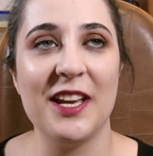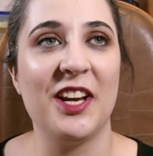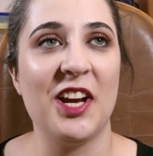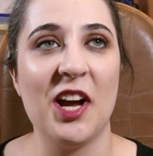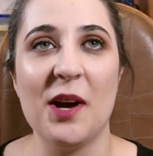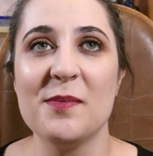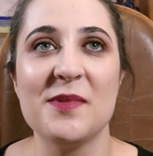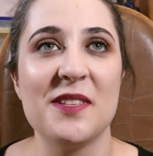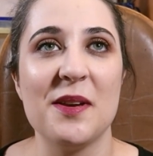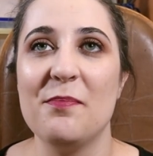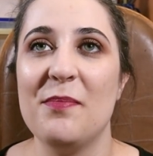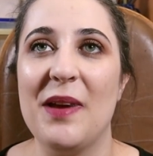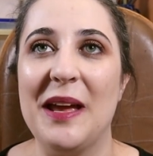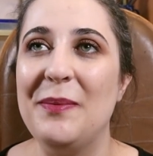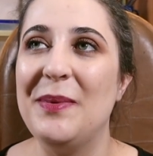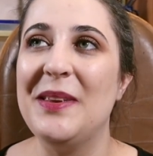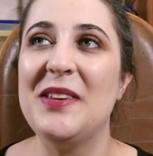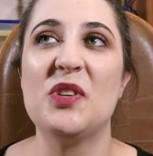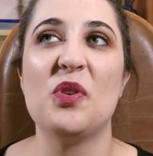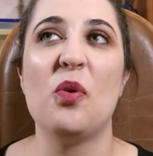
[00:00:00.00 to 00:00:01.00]
it comes up
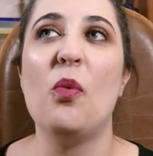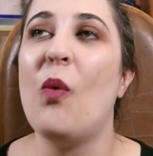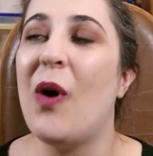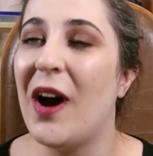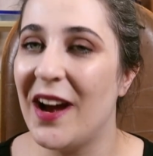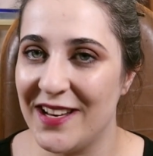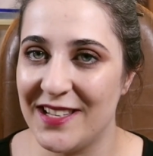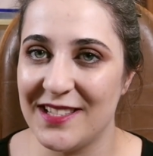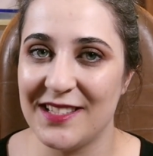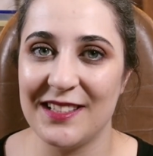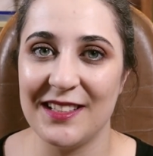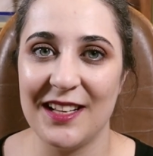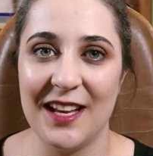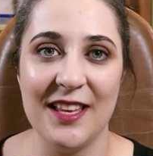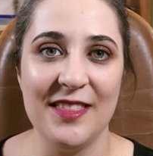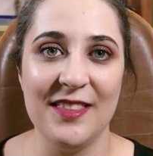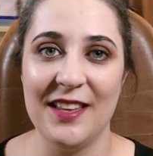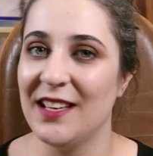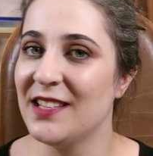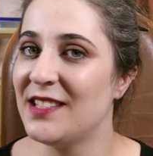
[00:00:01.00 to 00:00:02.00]
maybe twice
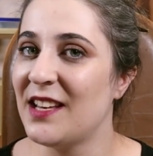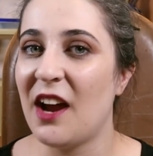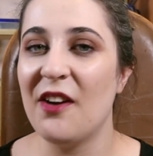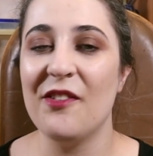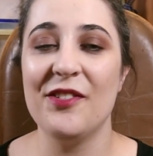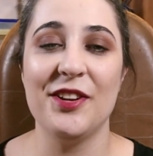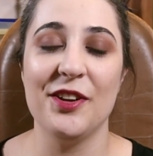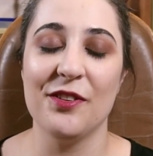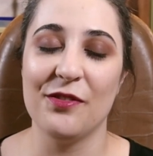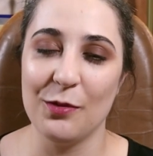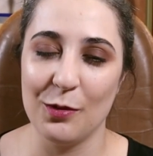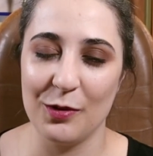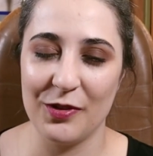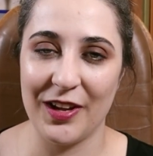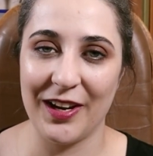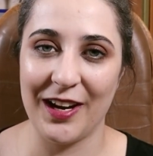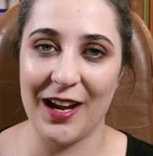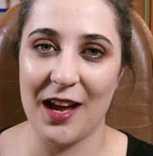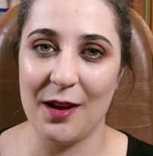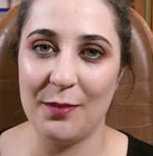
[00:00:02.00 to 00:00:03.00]
in the entirety of
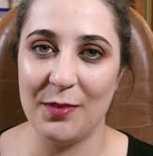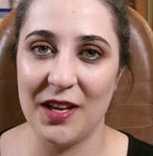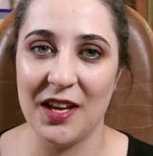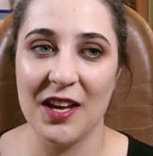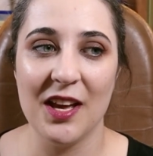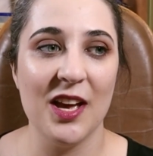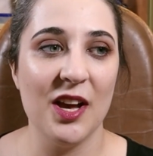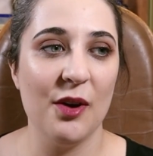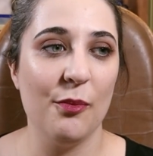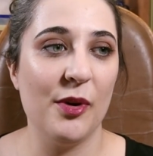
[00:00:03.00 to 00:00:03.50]
Northanger Abbey.